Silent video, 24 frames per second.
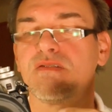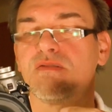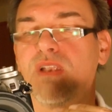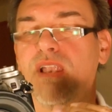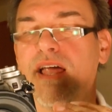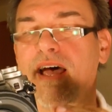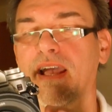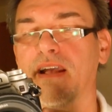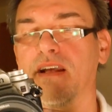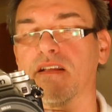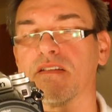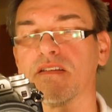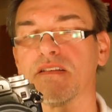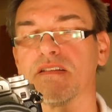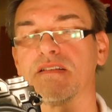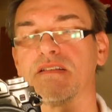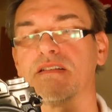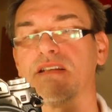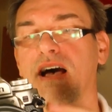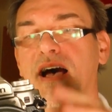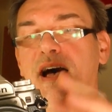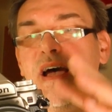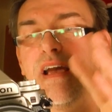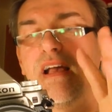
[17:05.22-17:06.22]
who like the
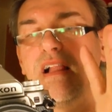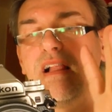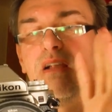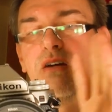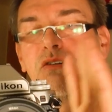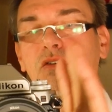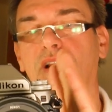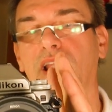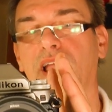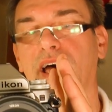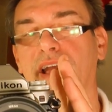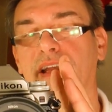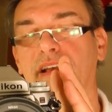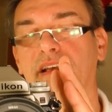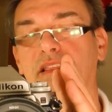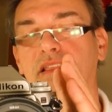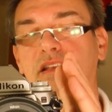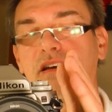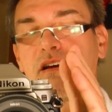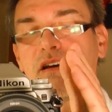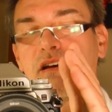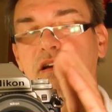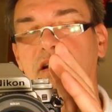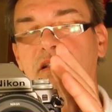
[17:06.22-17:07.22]
style, who like
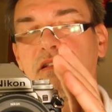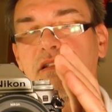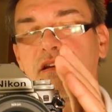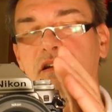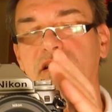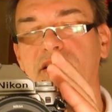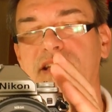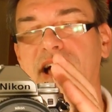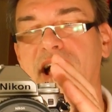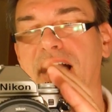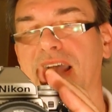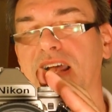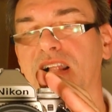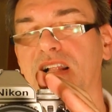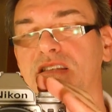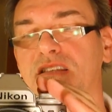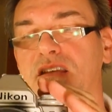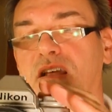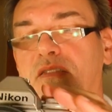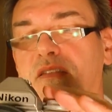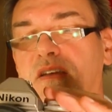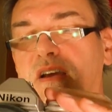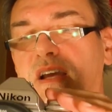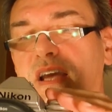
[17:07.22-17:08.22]
the dials
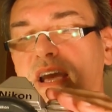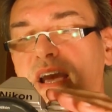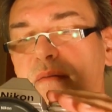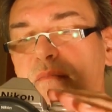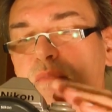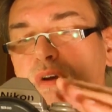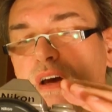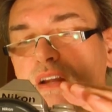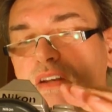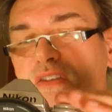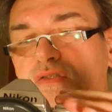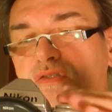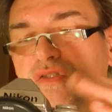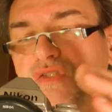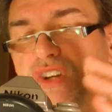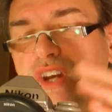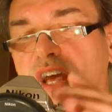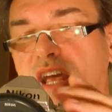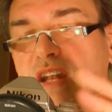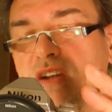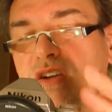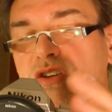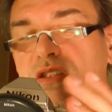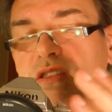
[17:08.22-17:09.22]
on the camera to
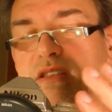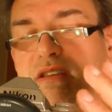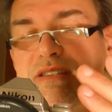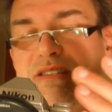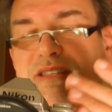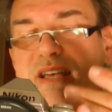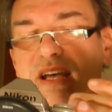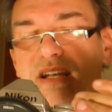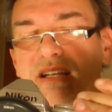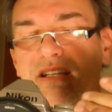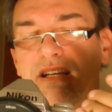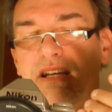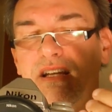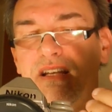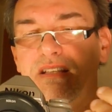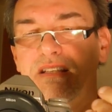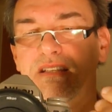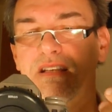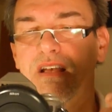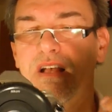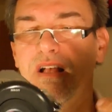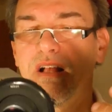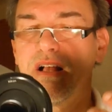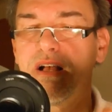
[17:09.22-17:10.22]
change the
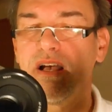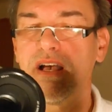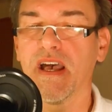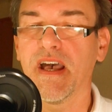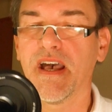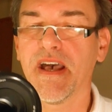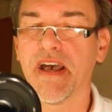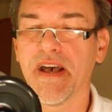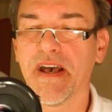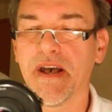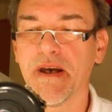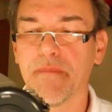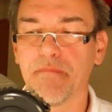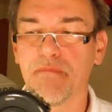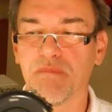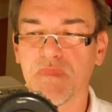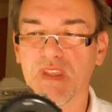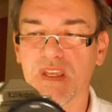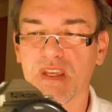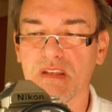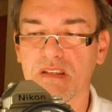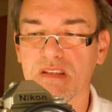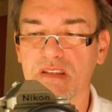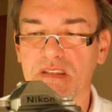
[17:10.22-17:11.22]
settings,
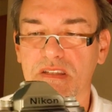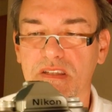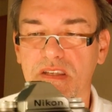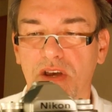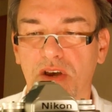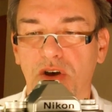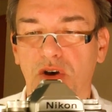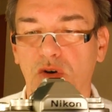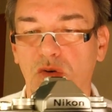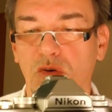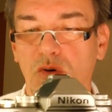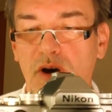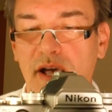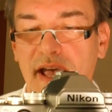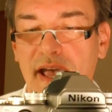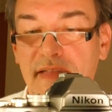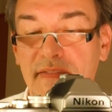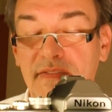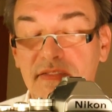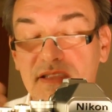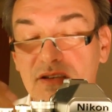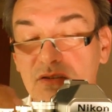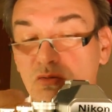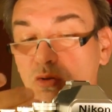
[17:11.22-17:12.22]

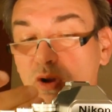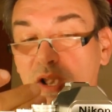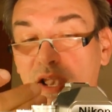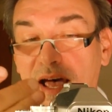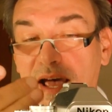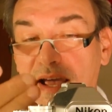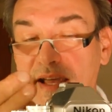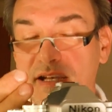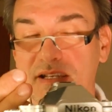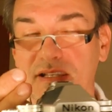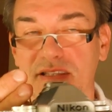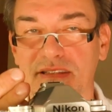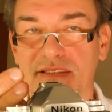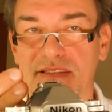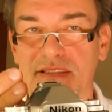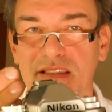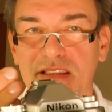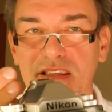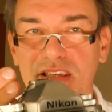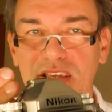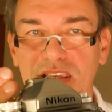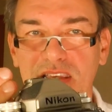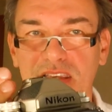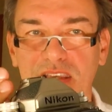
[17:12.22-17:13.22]
and who likes
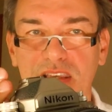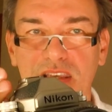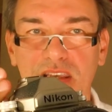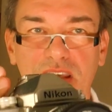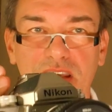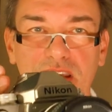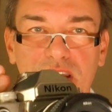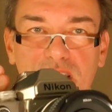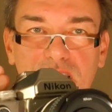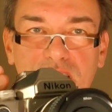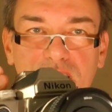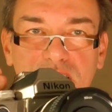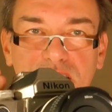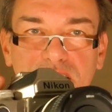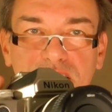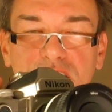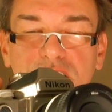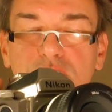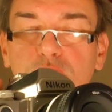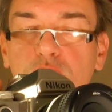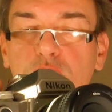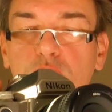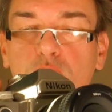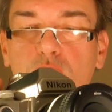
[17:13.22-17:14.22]
the
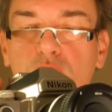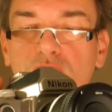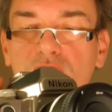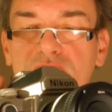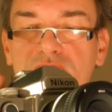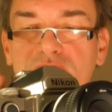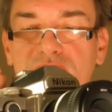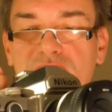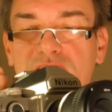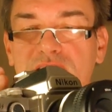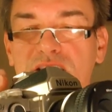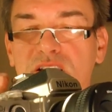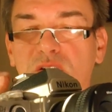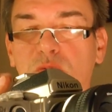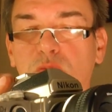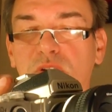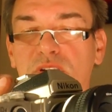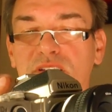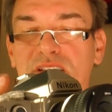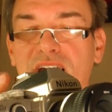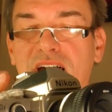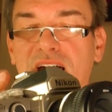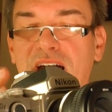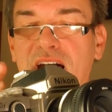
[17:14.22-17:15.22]
D4 sensor
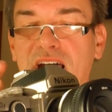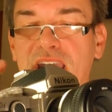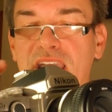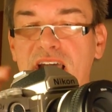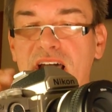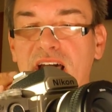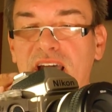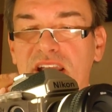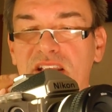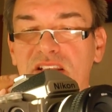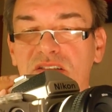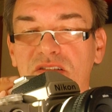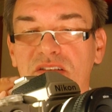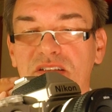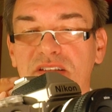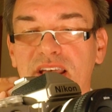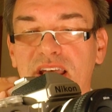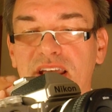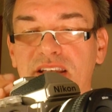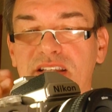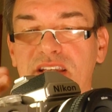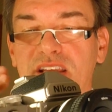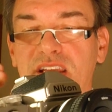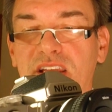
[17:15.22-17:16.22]
with a high ISO
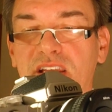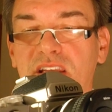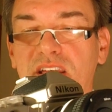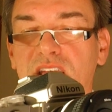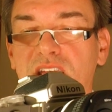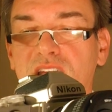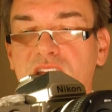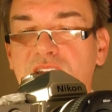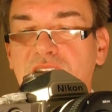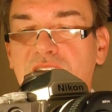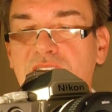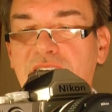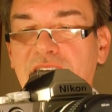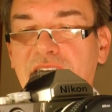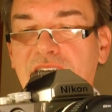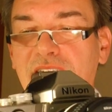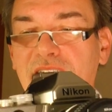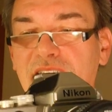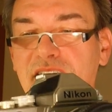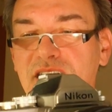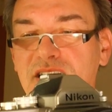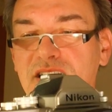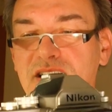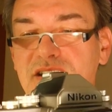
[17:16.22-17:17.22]
setting,
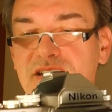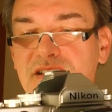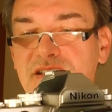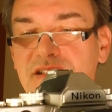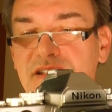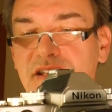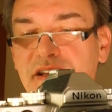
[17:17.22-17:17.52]
and